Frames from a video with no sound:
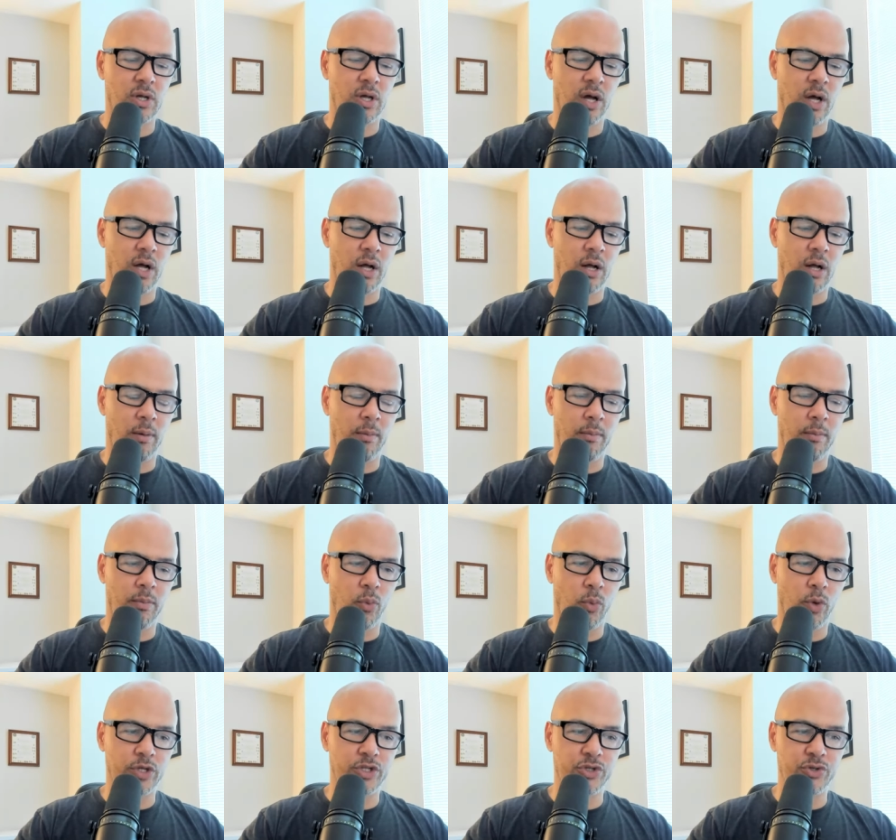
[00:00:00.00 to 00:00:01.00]

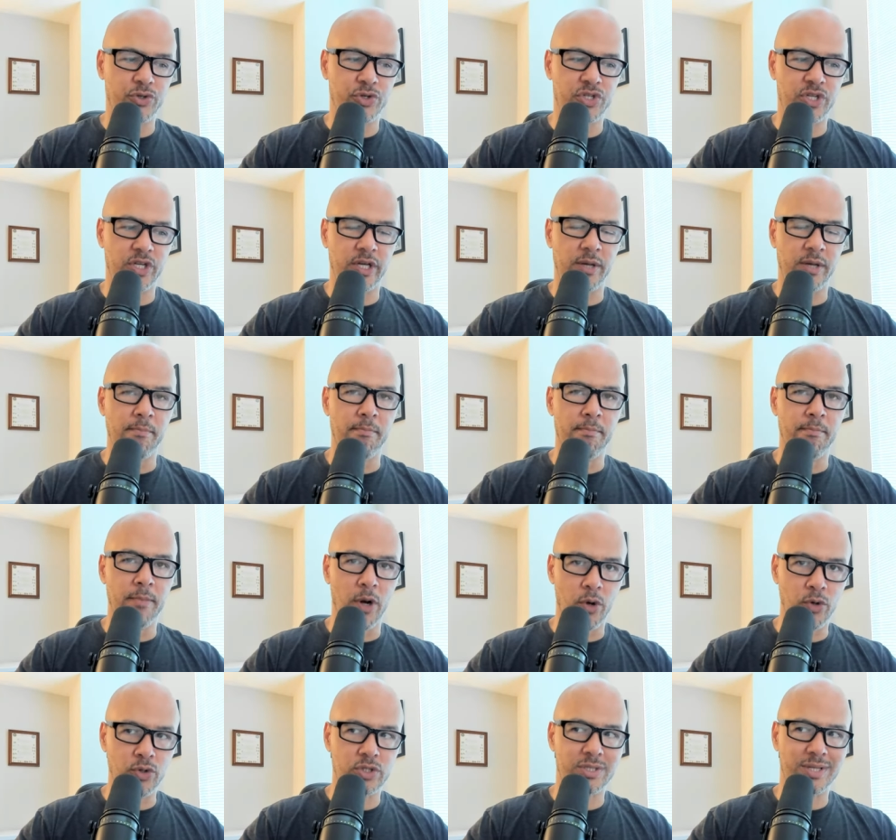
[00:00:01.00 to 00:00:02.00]
what you see
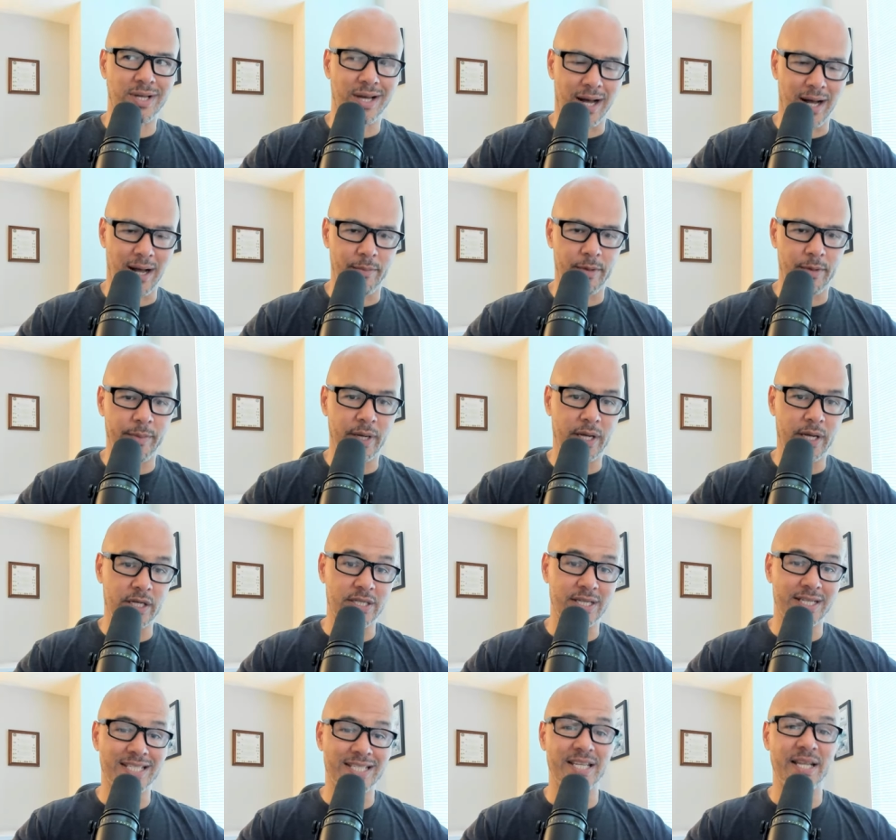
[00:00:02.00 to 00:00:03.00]
most common
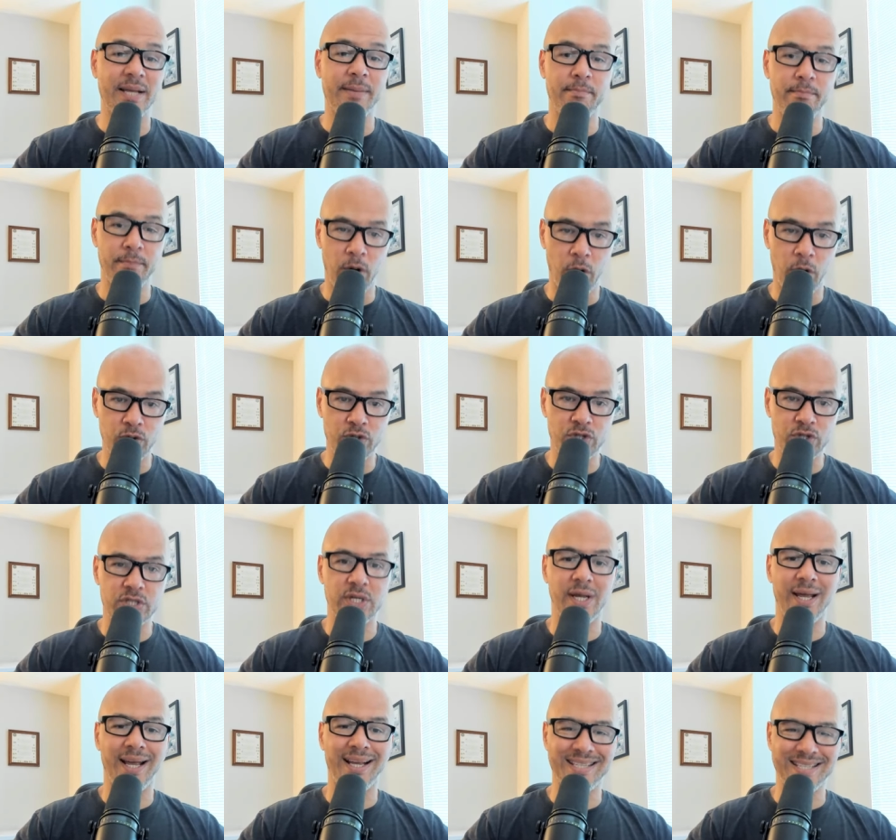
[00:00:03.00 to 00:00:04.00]
because it's the
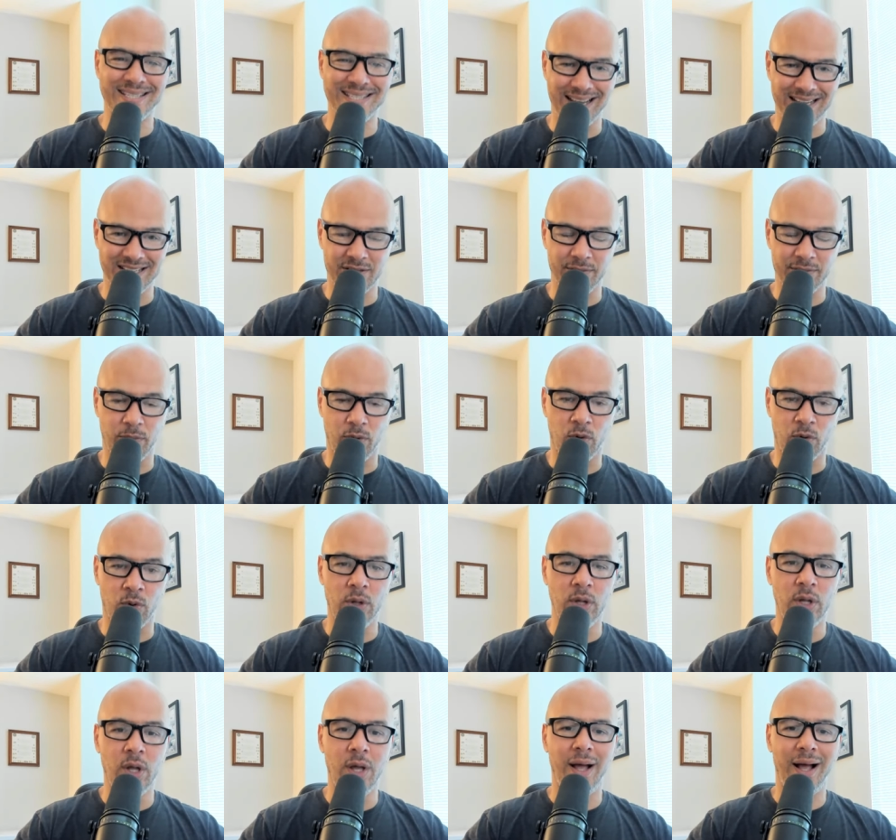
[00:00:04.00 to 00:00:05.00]
most
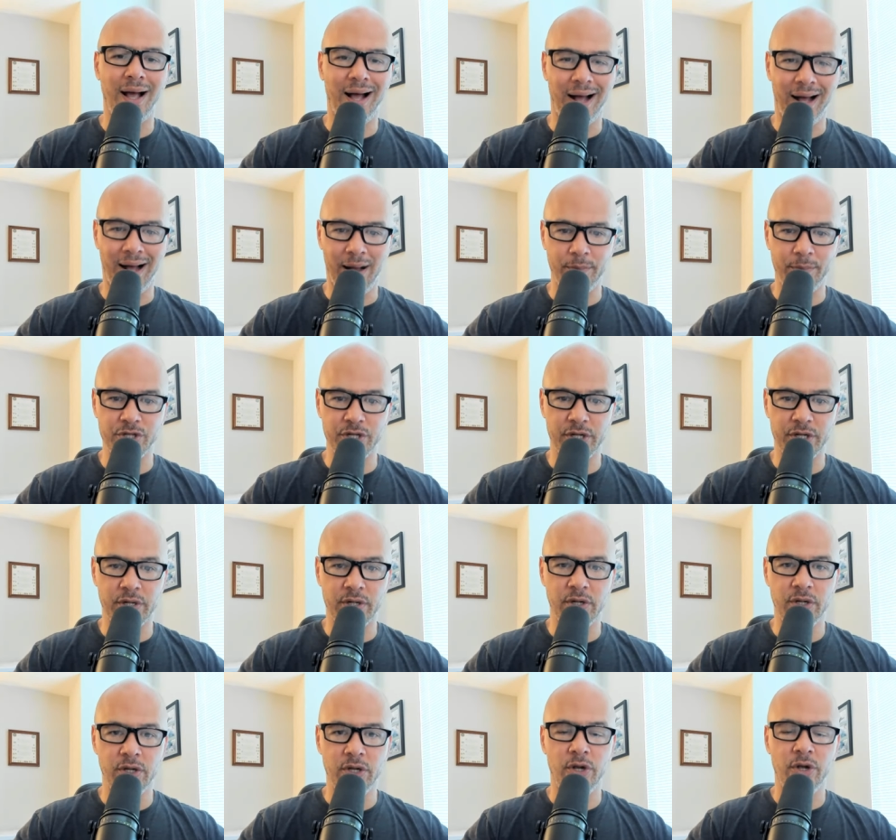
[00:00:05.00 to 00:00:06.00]
accessible
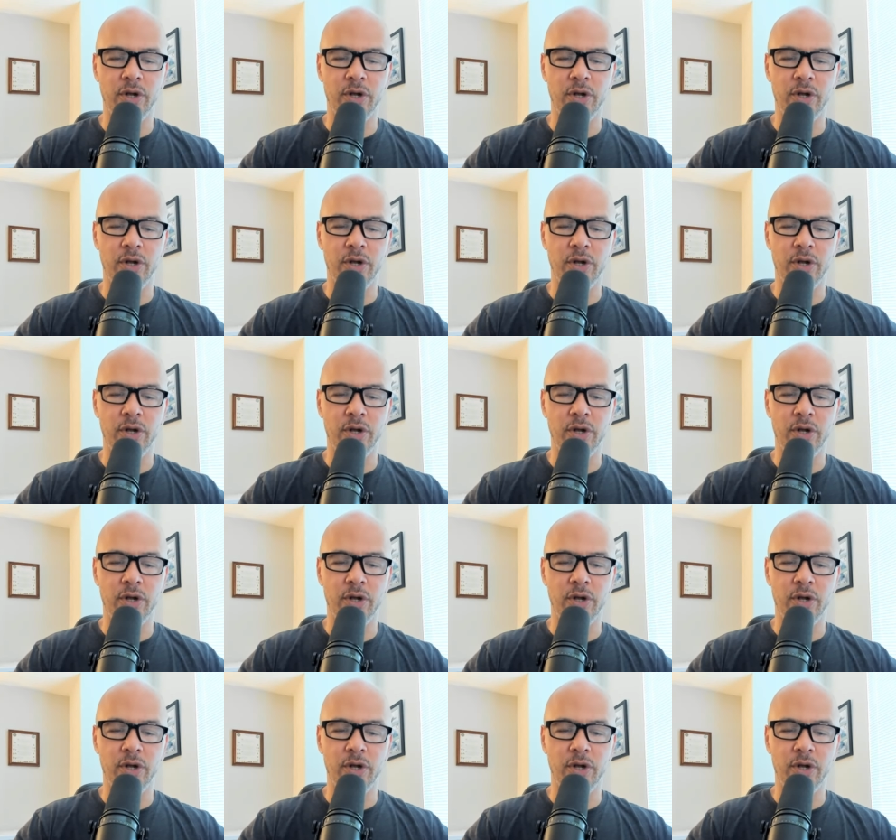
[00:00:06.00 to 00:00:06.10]
option